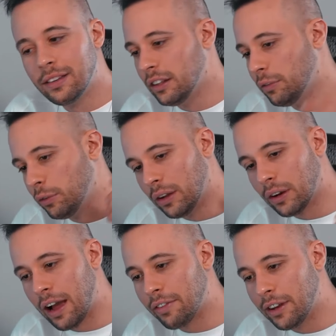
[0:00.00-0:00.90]
see if you don't
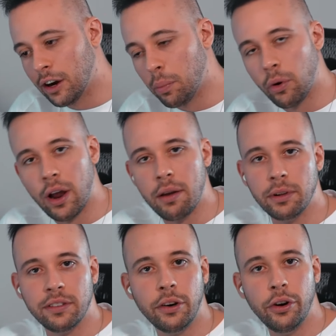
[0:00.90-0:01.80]
have any copyrighted
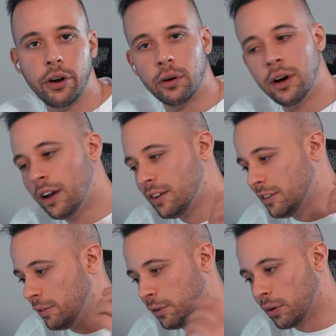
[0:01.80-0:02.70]
material,
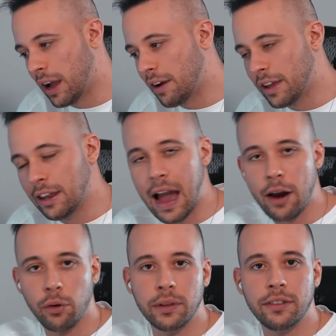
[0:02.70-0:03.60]
see if you don't have any
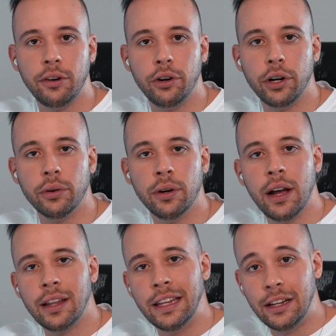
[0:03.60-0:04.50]
adult material.
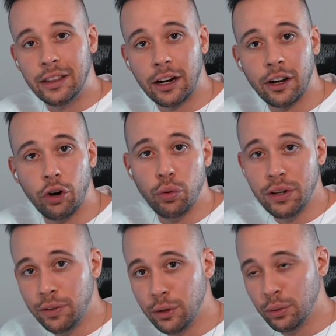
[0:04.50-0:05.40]
They're going to
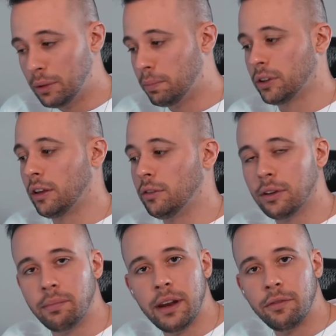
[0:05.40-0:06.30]
review the book that you
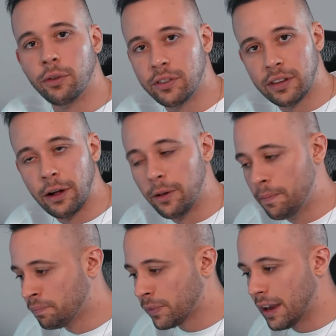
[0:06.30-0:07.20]
submitted for sale,
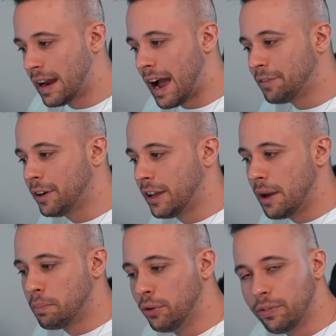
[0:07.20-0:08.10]
and after they
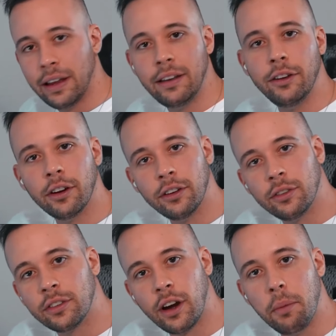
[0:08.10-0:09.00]
approve it, you're going
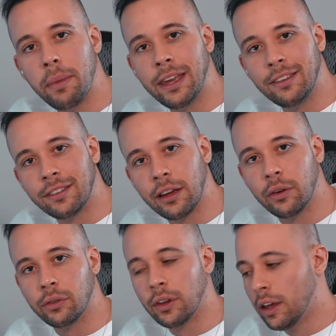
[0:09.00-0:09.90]
to start making
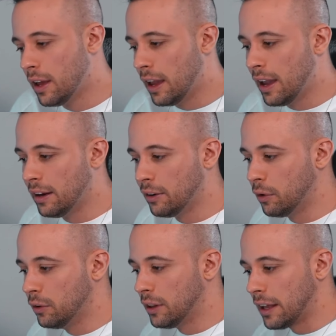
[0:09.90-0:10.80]
sales. And
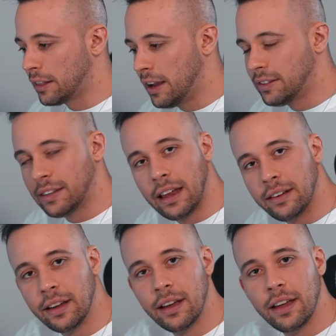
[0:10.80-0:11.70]
like I
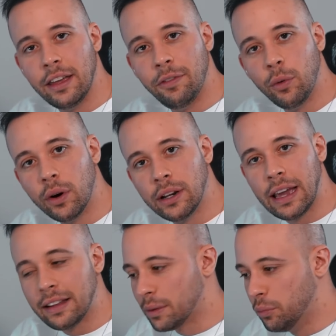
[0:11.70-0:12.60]
said, if you want to
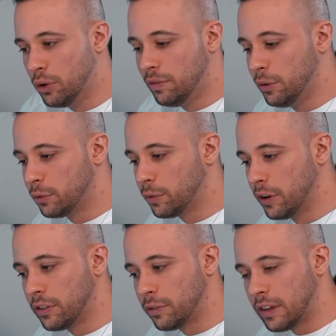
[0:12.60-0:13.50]
get some reviews
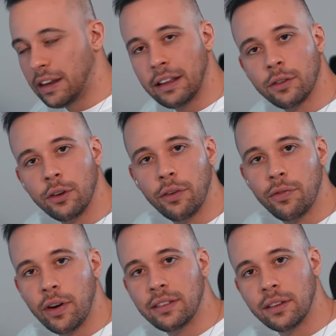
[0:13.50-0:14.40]
first, send it to your
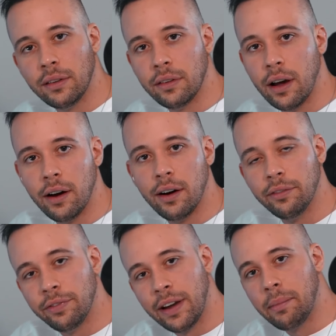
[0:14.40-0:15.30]
friends
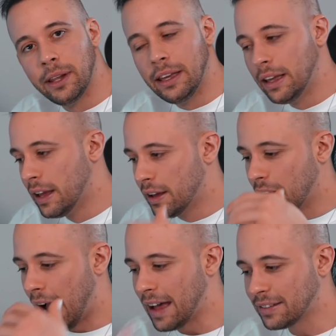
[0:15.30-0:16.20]
and family.
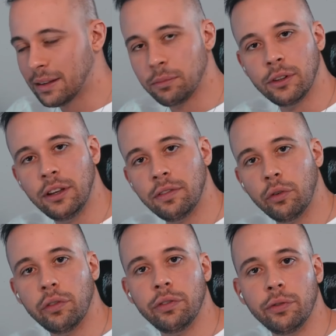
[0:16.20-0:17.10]
ask them to leave a
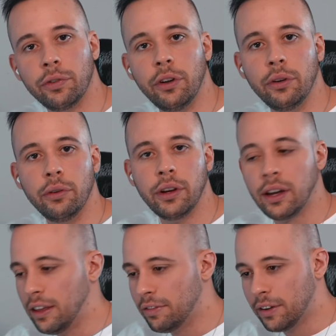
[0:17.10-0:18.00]
review for you. You
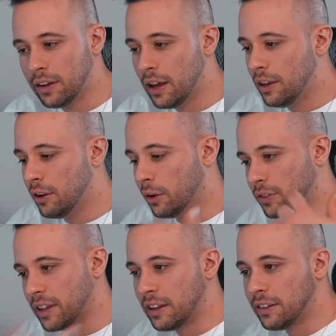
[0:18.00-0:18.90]
can even,
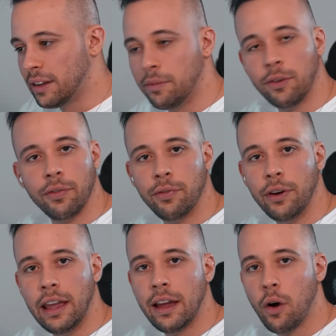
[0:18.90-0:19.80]
sell it to them for
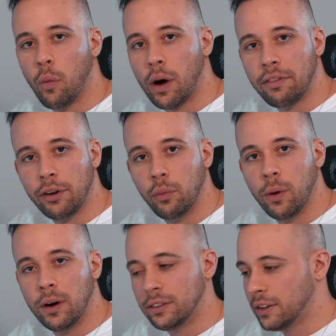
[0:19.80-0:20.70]
free, whatever you
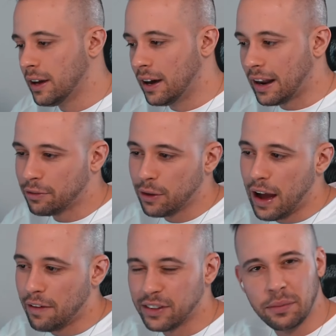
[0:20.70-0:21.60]
want. And after you
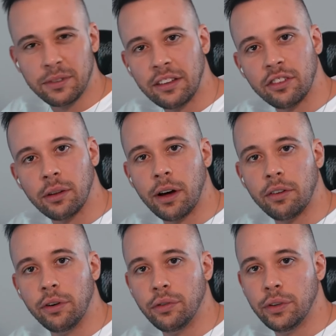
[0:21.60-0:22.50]
have a substantial amount
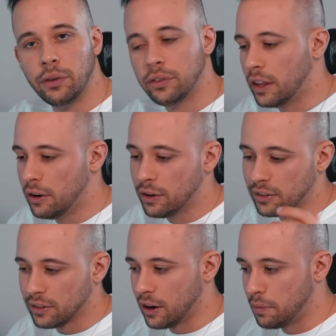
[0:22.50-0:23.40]
of reviews, then you can
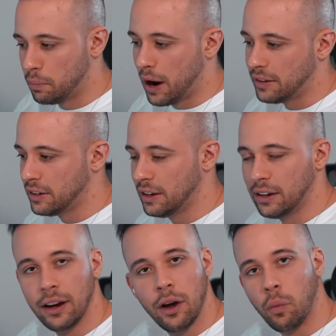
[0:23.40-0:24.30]
start pricing
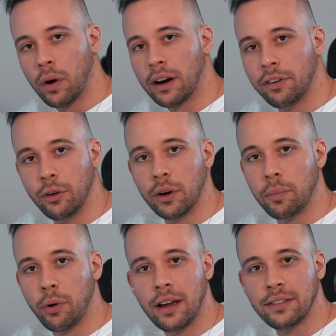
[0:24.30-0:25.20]
it whatever you
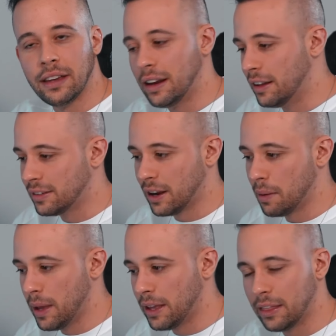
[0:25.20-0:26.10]
want to price it and
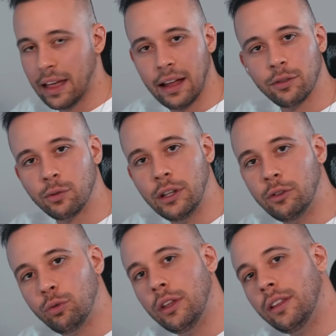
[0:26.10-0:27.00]
start making that sweet
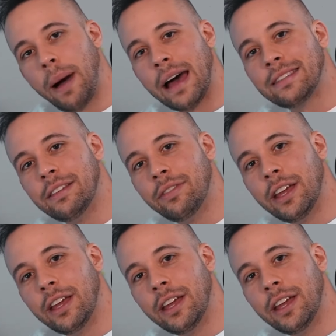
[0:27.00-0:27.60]
passive